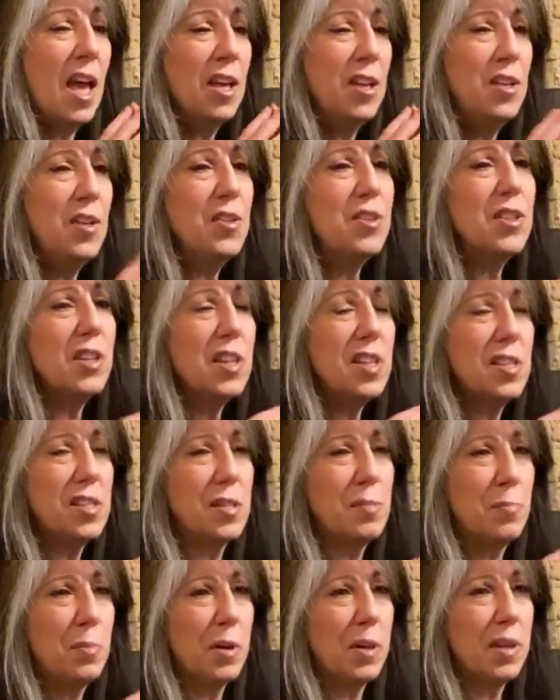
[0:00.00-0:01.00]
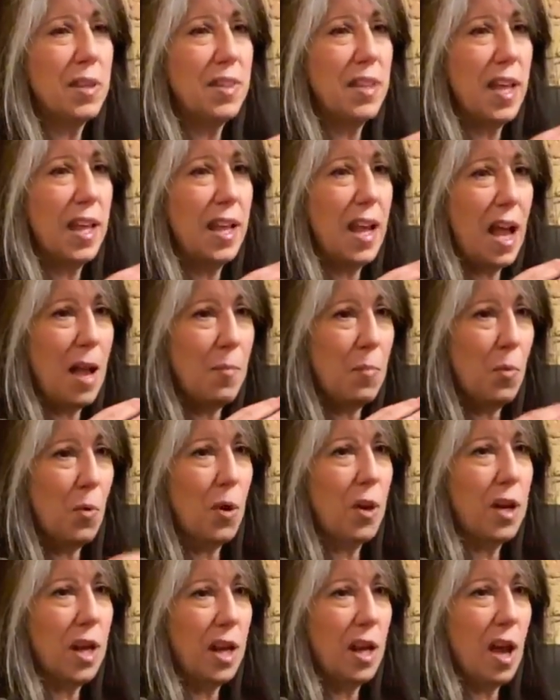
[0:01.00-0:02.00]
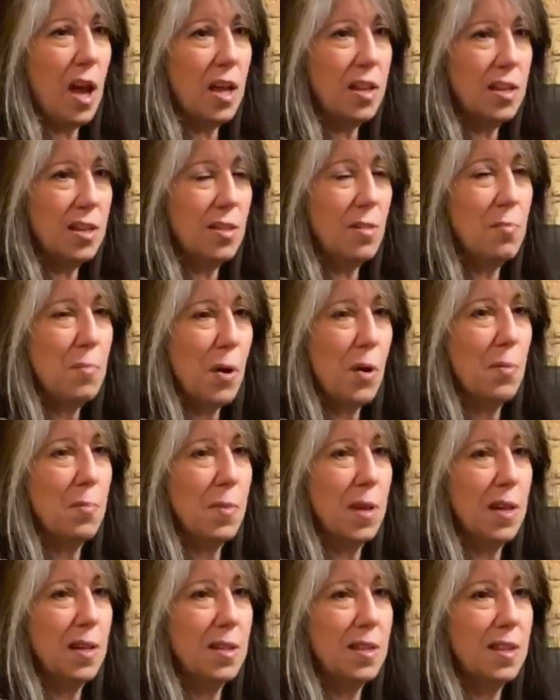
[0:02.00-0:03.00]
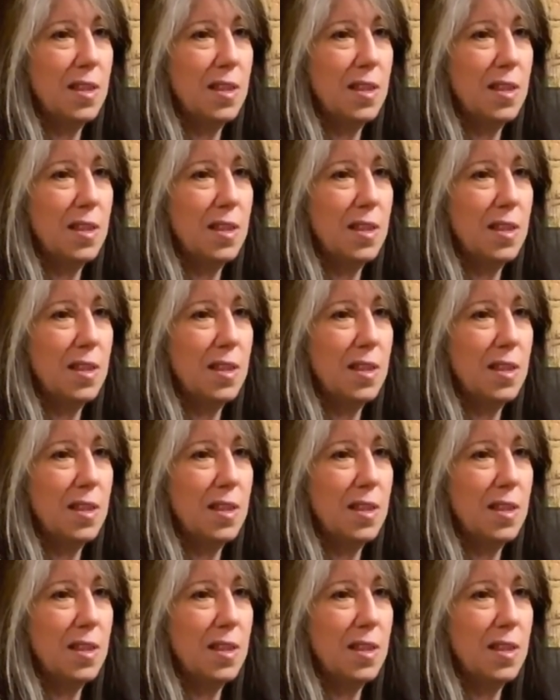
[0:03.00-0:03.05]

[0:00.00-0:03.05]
usually it's the book that I'm working on in the moment